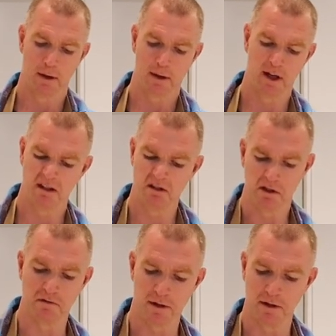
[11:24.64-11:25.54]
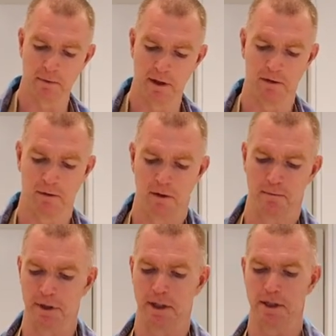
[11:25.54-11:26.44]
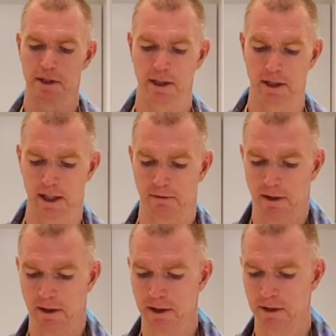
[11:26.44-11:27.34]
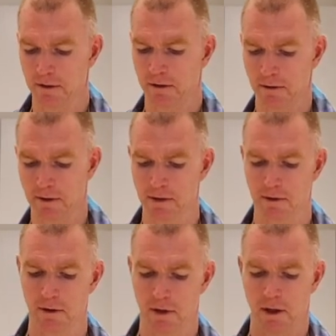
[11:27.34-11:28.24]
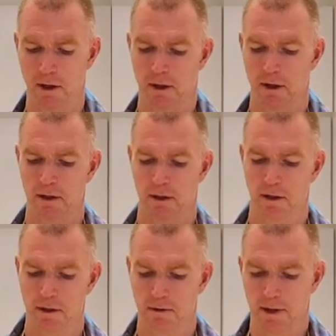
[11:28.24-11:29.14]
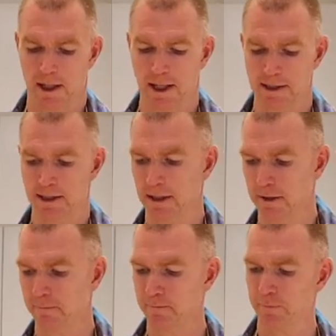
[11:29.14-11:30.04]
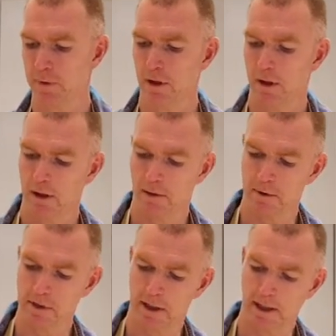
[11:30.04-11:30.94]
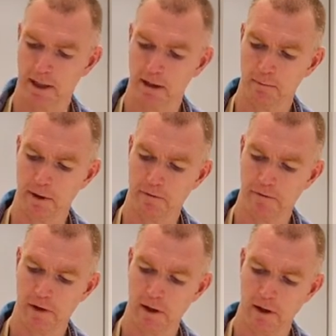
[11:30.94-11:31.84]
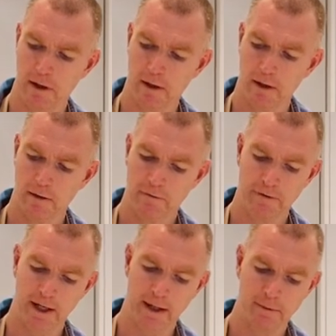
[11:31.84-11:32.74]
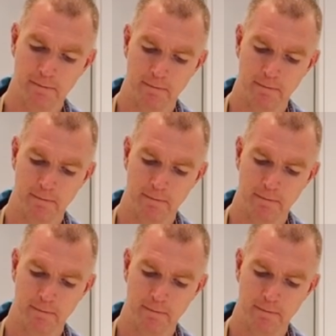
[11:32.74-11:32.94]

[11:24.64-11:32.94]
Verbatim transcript: Then use a rolling pin if you want. You can see you don't really need to quite elastic. Just going to do a little bit of feta